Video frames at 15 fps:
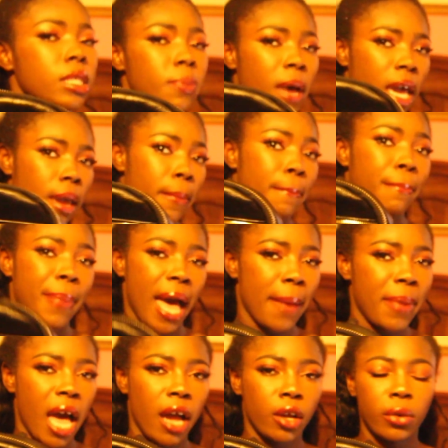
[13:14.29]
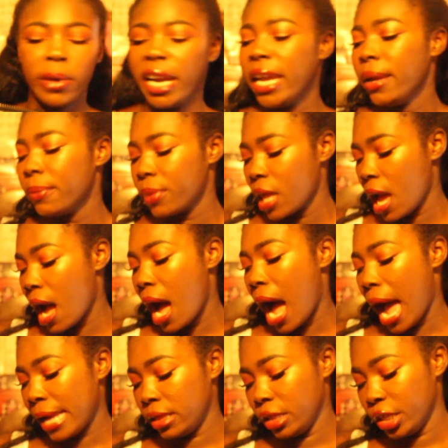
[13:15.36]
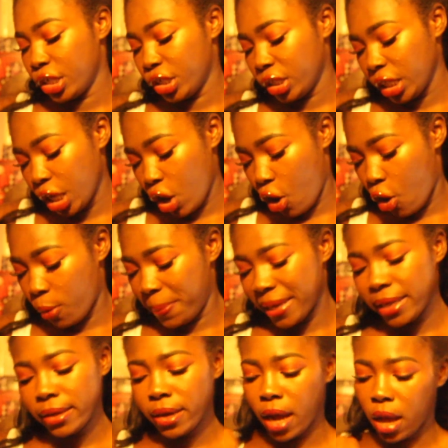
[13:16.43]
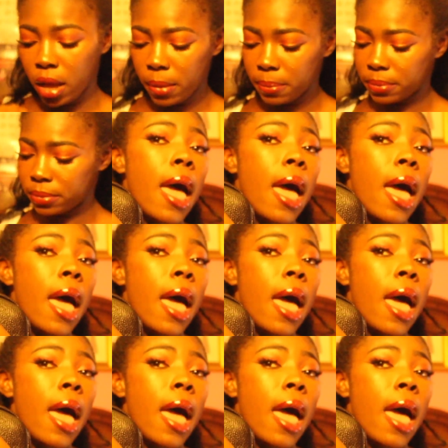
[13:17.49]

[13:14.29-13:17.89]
is my backpack, right? I literally opened it up,